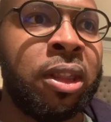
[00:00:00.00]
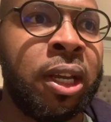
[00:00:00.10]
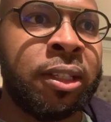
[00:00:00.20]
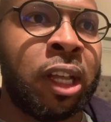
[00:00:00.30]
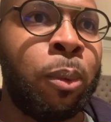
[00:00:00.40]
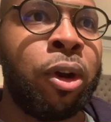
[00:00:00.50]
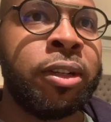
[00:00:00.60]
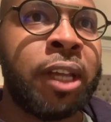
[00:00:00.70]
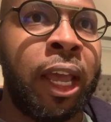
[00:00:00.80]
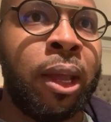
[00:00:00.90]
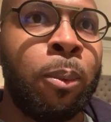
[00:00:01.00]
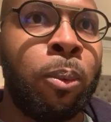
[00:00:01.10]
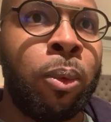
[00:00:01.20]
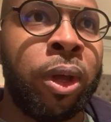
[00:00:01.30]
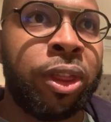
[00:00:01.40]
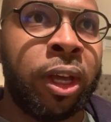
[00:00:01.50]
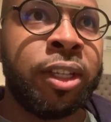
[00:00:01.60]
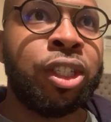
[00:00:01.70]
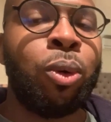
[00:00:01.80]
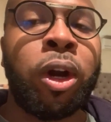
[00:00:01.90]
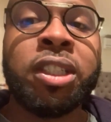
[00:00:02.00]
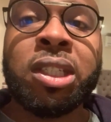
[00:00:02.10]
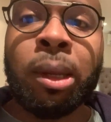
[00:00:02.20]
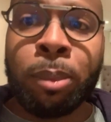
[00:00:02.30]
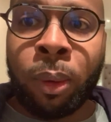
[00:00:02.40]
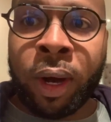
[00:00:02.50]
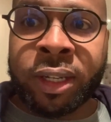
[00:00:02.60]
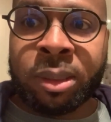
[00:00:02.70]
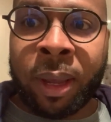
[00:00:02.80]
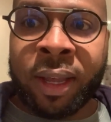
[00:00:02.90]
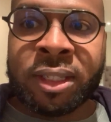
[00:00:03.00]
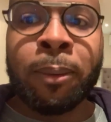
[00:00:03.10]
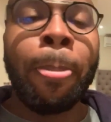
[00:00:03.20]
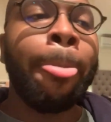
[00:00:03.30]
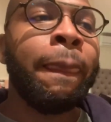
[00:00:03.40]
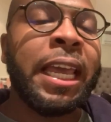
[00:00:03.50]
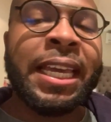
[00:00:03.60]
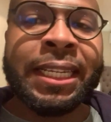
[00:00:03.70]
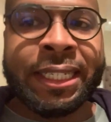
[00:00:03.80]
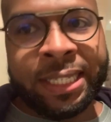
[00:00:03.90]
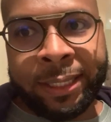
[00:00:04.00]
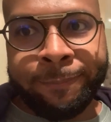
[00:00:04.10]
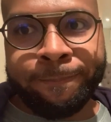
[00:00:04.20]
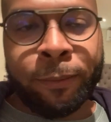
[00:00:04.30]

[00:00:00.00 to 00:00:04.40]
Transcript: things that we're taking with us to our temporary space in DC.